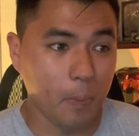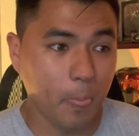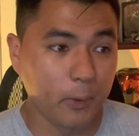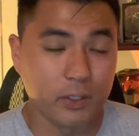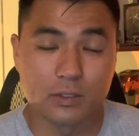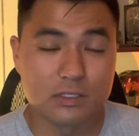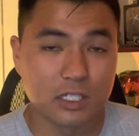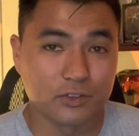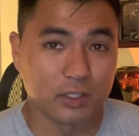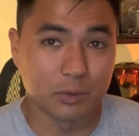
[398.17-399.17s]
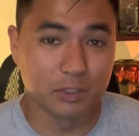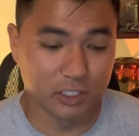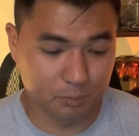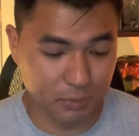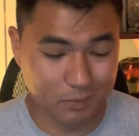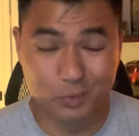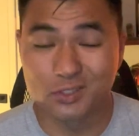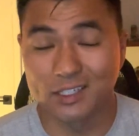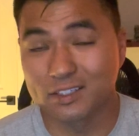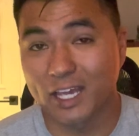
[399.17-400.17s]
you couldn't sell to anyone else, maybe
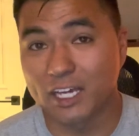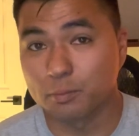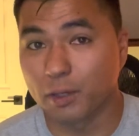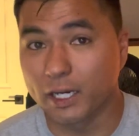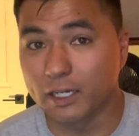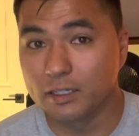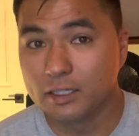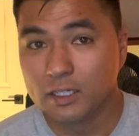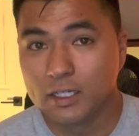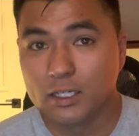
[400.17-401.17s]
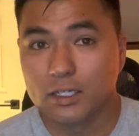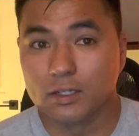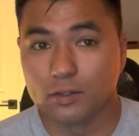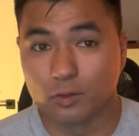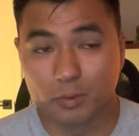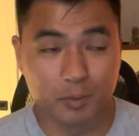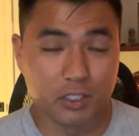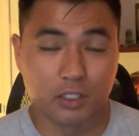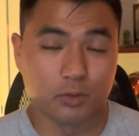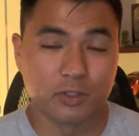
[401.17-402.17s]
besides a cash buyer or maybe
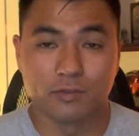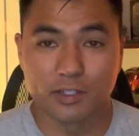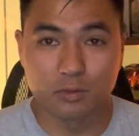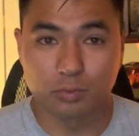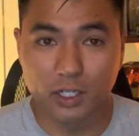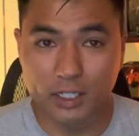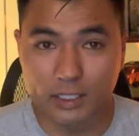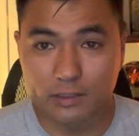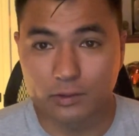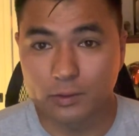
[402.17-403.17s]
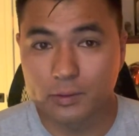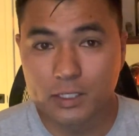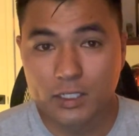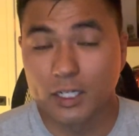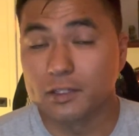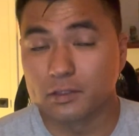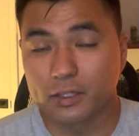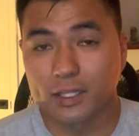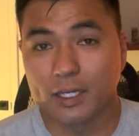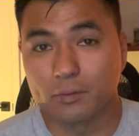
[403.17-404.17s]
another renovation product or anything like
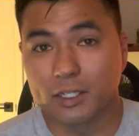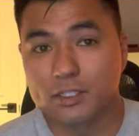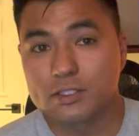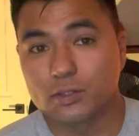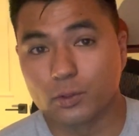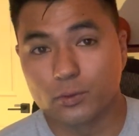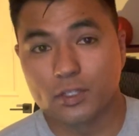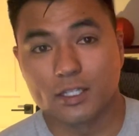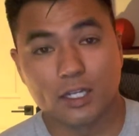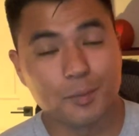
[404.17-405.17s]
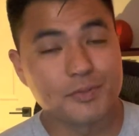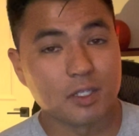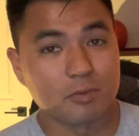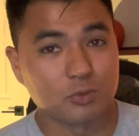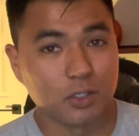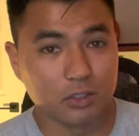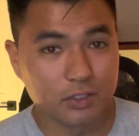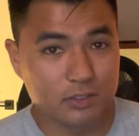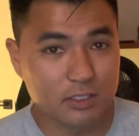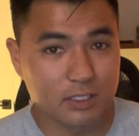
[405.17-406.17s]
that, right? So it helps them as well. It
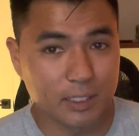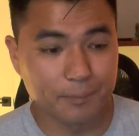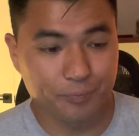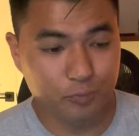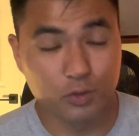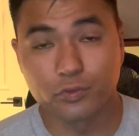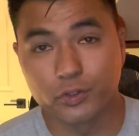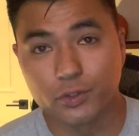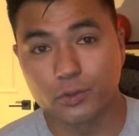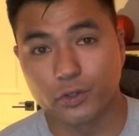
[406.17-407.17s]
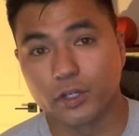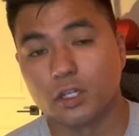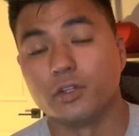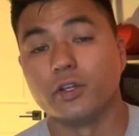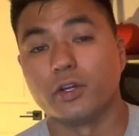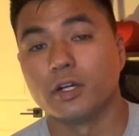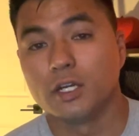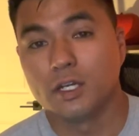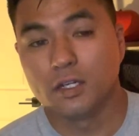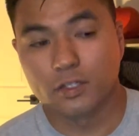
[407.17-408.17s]
looks the same, but for you, you're going to do your
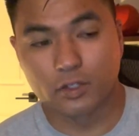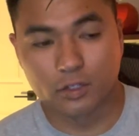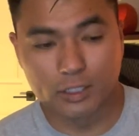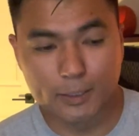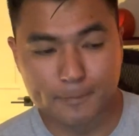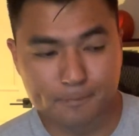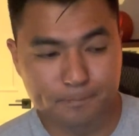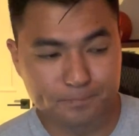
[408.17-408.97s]
0%,